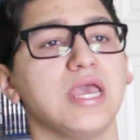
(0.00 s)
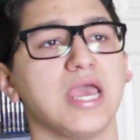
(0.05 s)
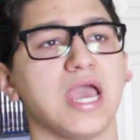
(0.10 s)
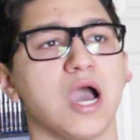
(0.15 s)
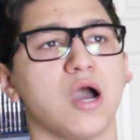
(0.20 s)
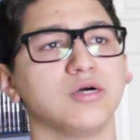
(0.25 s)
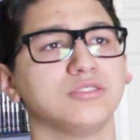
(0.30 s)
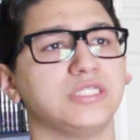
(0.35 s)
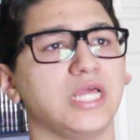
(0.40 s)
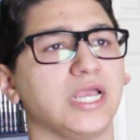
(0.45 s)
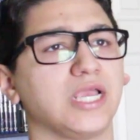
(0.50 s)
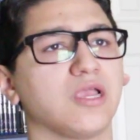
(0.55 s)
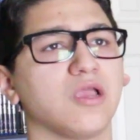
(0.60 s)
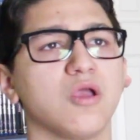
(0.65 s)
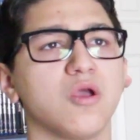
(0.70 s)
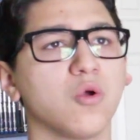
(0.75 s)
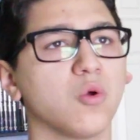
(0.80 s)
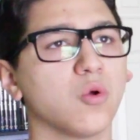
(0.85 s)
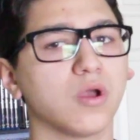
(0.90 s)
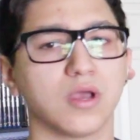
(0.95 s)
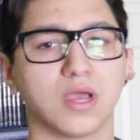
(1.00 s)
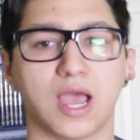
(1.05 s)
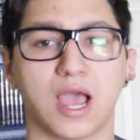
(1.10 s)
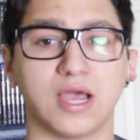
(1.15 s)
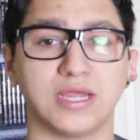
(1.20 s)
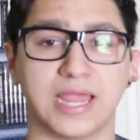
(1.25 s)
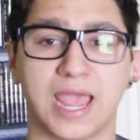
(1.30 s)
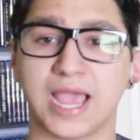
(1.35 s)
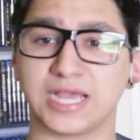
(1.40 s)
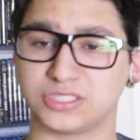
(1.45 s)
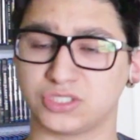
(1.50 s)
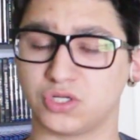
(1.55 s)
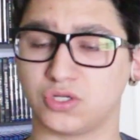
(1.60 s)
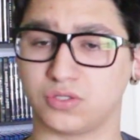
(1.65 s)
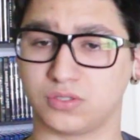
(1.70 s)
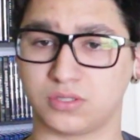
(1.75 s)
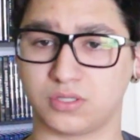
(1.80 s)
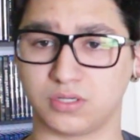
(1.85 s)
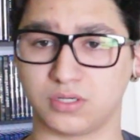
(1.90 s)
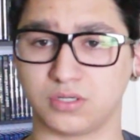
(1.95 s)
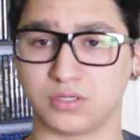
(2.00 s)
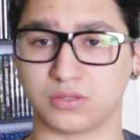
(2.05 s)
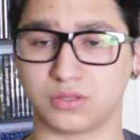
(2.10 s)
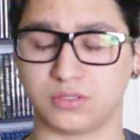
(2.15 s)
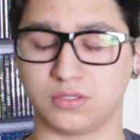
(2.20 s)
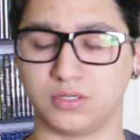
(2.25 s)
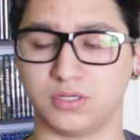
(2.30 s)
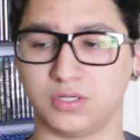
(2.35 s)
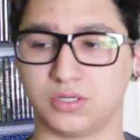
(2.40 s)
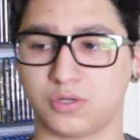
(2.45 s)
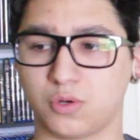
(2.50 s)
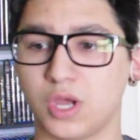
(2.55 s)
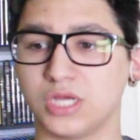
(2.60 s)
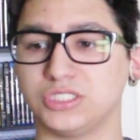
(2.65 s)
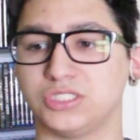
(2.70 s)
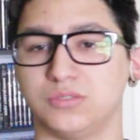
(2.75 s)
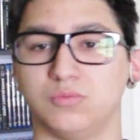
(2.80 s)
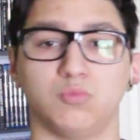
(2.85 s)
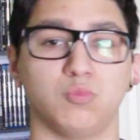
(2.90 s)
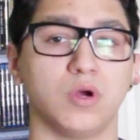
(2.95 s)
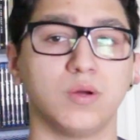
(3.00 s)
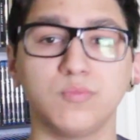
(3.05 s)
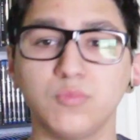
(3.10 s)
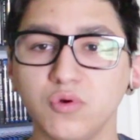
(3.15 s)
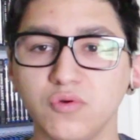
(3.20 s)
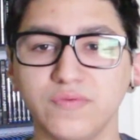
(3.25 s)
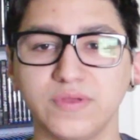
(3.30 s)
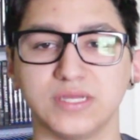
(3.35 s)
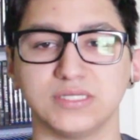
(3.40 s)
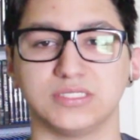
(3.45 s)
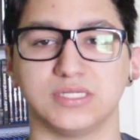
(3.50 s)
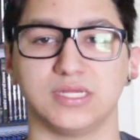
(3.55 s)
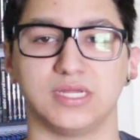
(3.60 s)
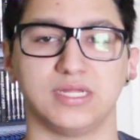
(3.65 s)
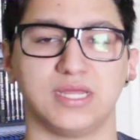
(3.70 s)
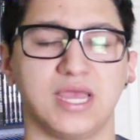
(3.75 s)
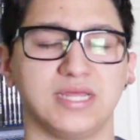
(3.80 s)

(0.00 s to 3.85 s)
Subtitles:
I was like, I asked her the question, what movie is it?